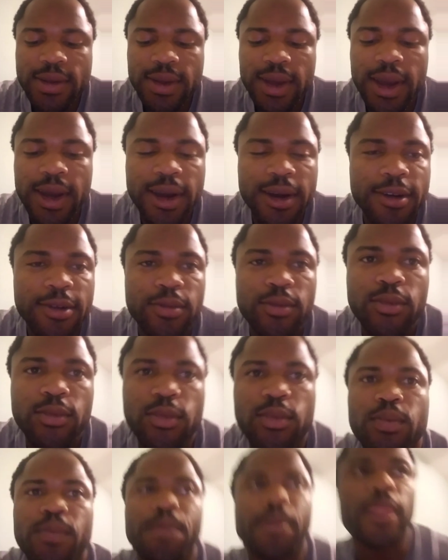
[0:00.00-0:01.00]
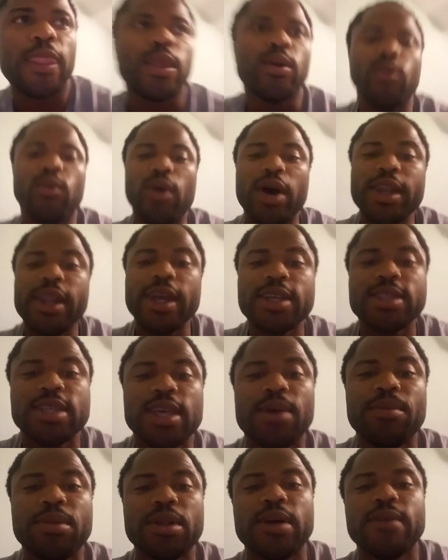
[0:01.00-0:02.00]
One
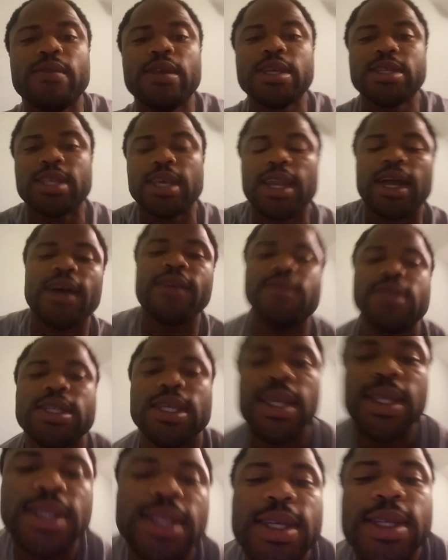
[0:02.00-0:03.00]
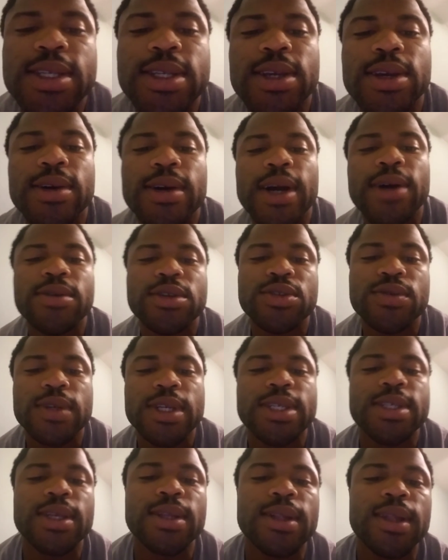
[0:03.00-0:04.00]
example of this that I've seen this year, I was
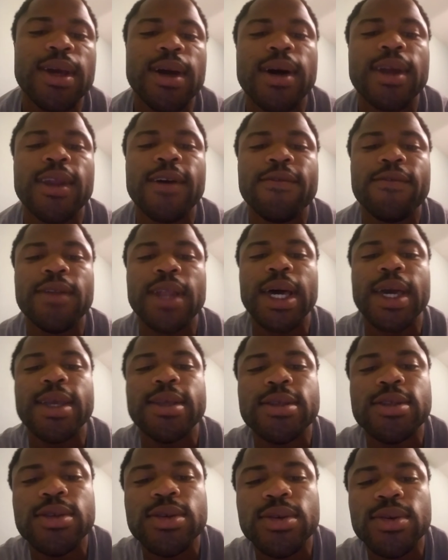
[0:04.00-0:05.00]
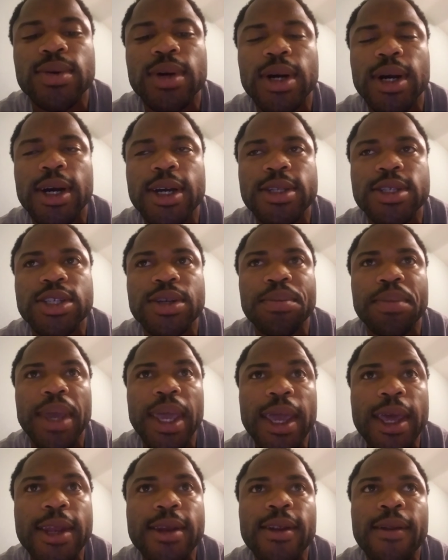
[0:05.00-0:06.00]
recently on a flight to
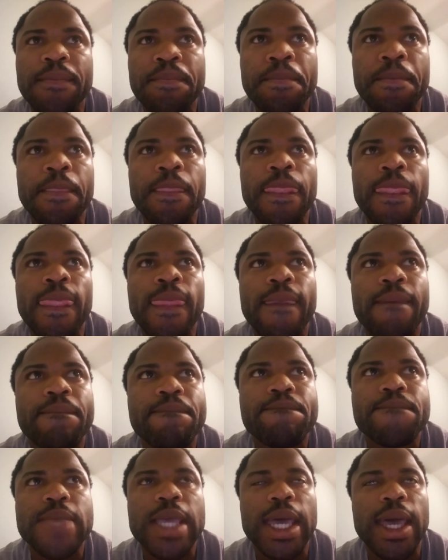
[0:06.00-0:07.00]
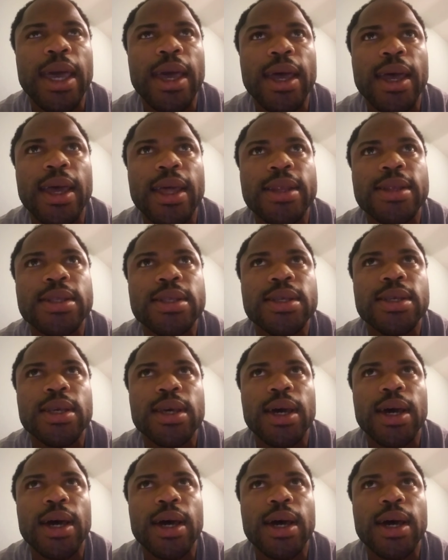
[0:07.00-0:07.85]
Japan, and